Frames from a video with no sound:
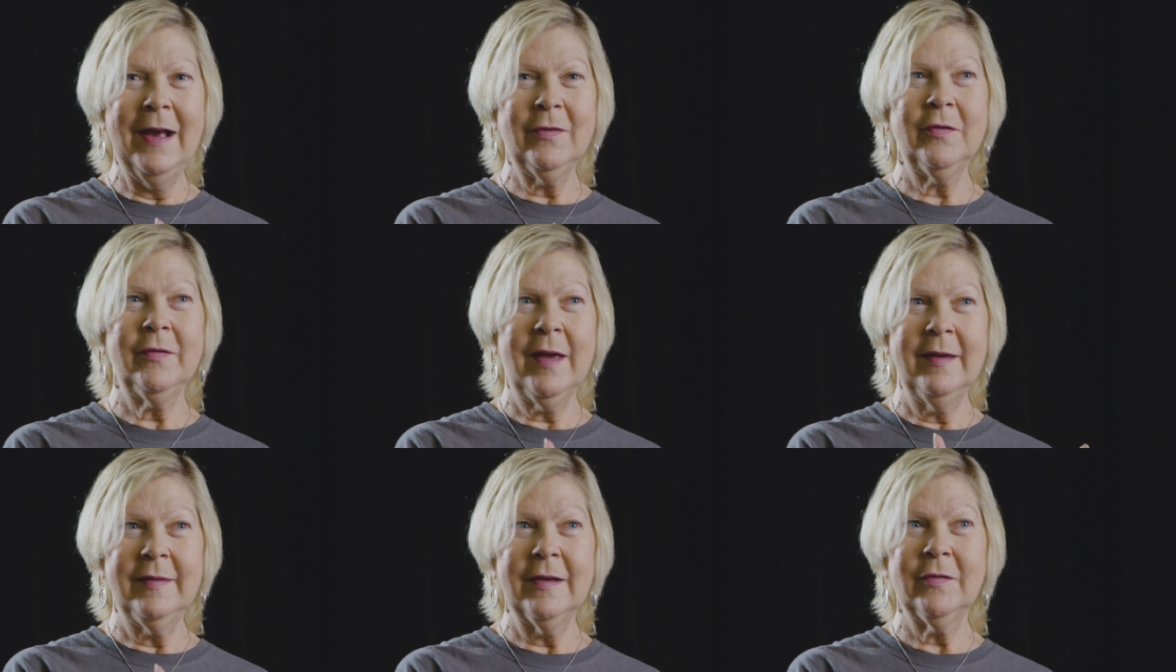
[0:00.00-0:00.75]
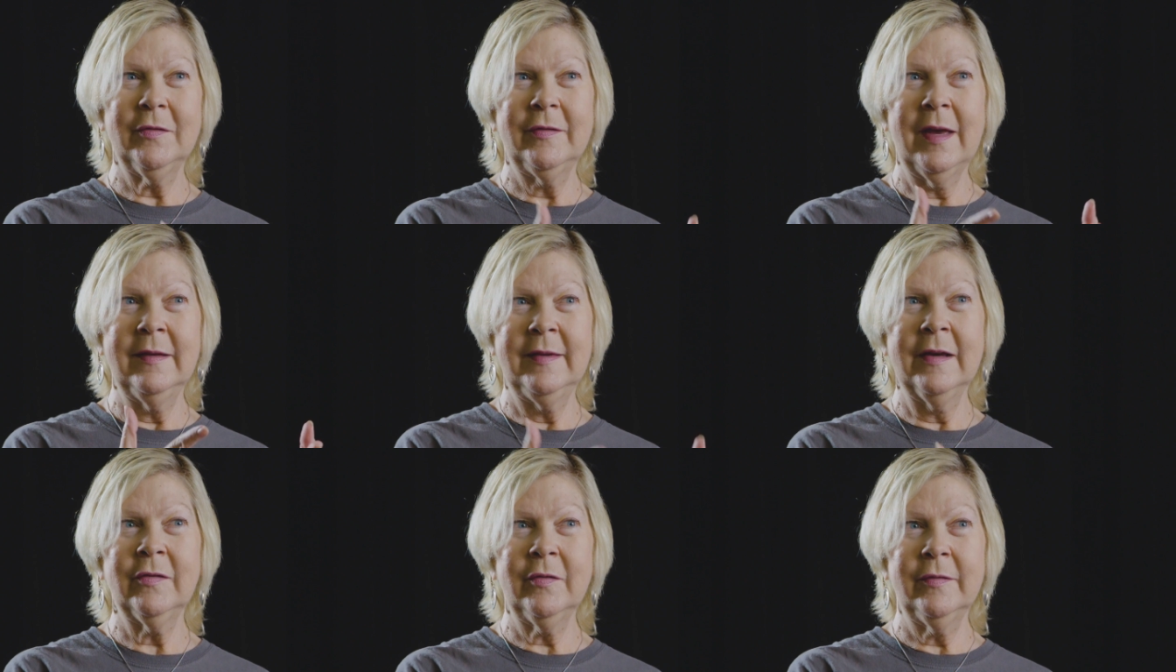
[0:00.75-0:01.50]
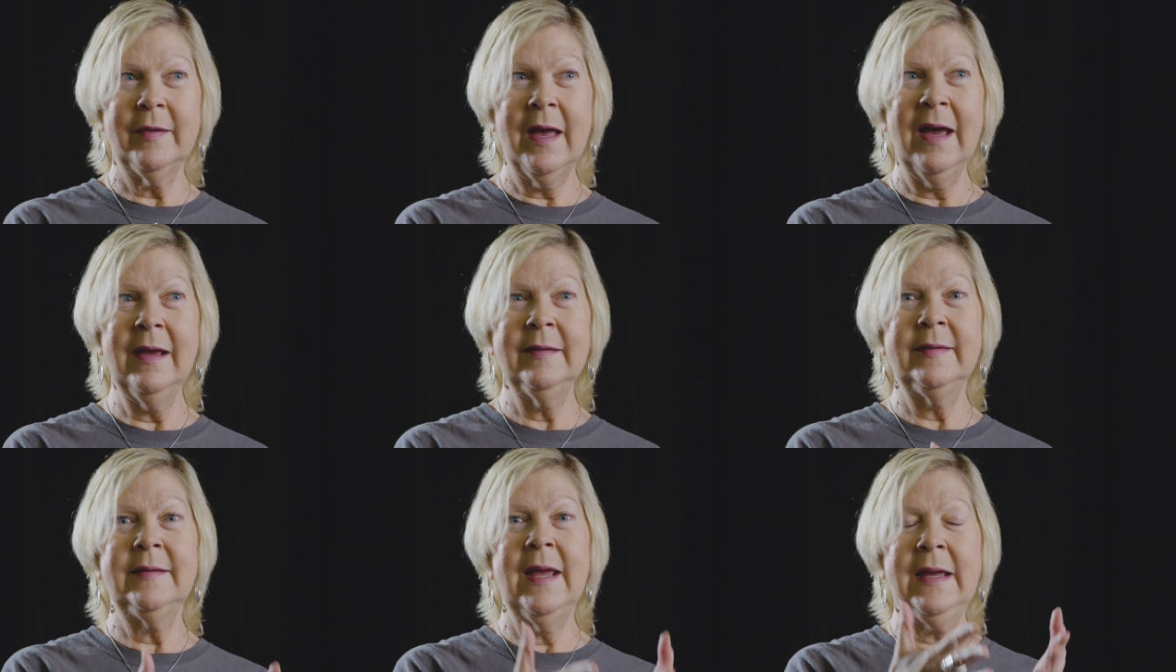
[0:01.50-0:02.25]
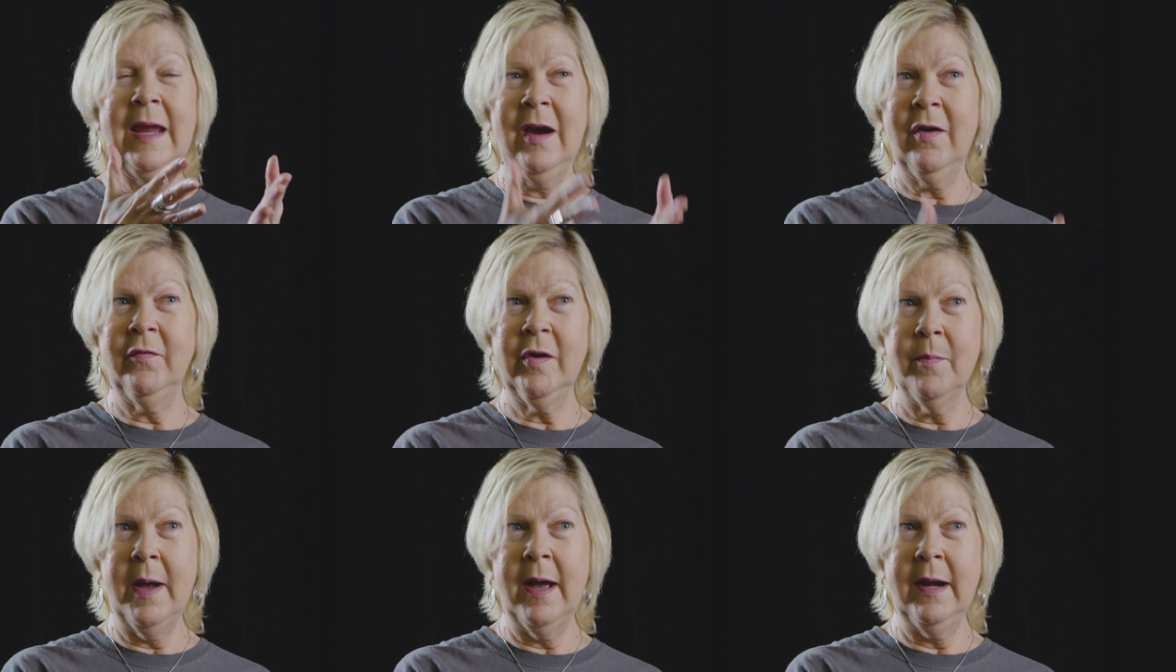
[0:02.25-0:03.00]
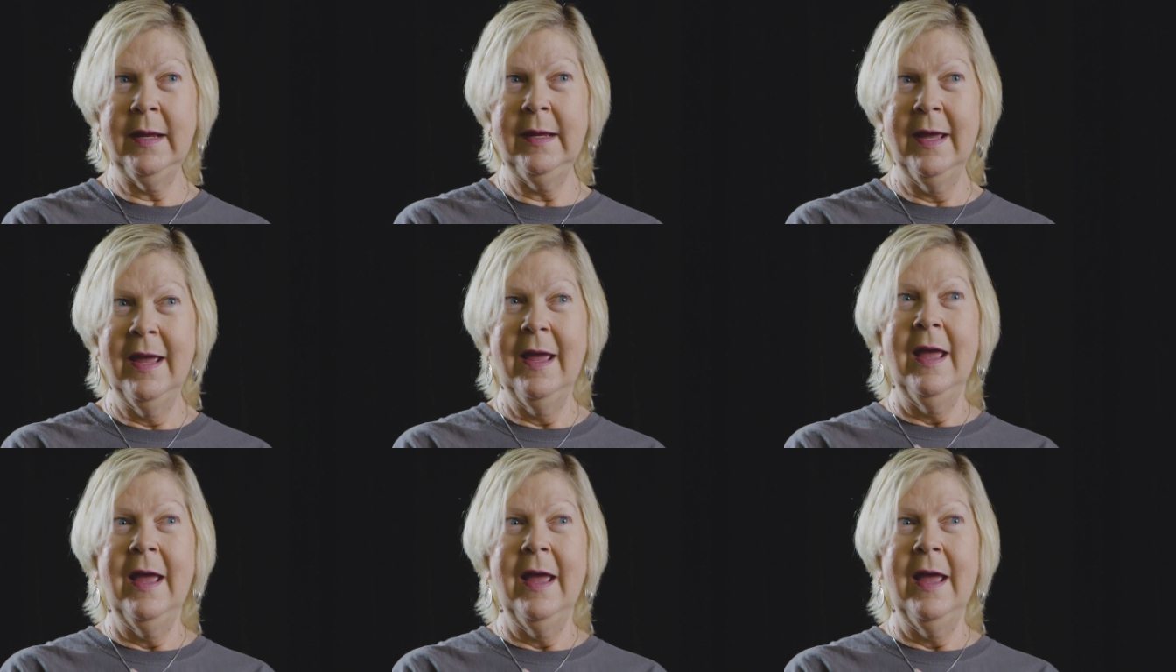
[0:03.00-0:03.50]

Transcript: exercise, exercise, exercise, take care of your body.